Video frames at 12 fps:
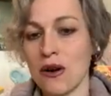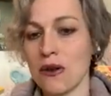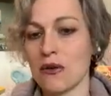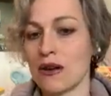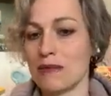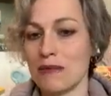
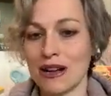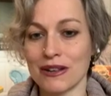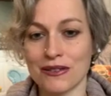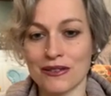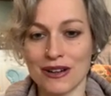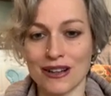or a
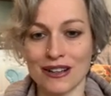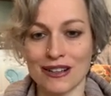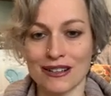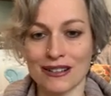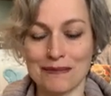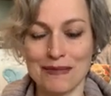mantra
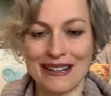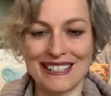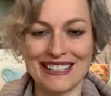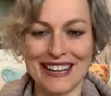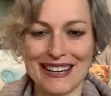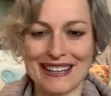
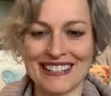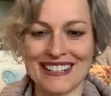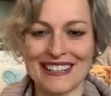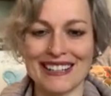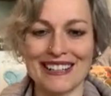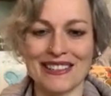
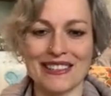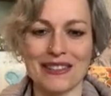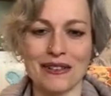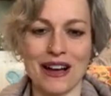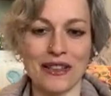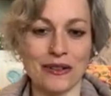meditation,
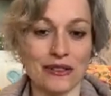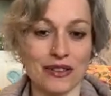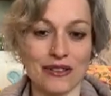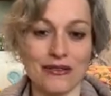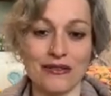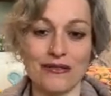either
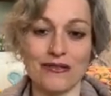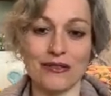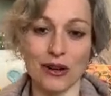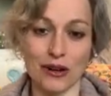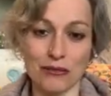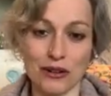the
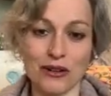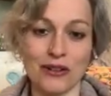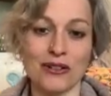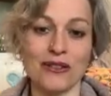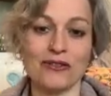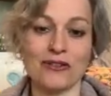
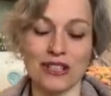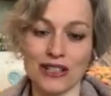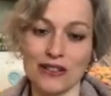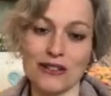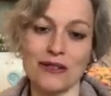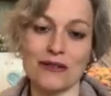verbal,
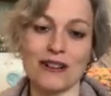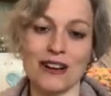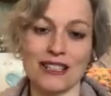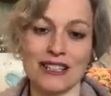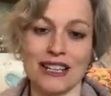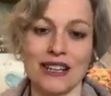physical
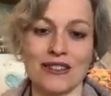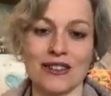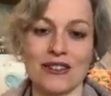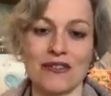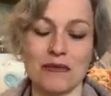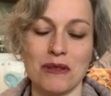recitation
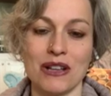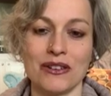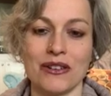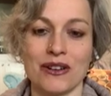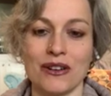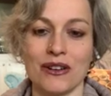of a
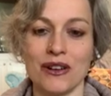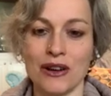mantra,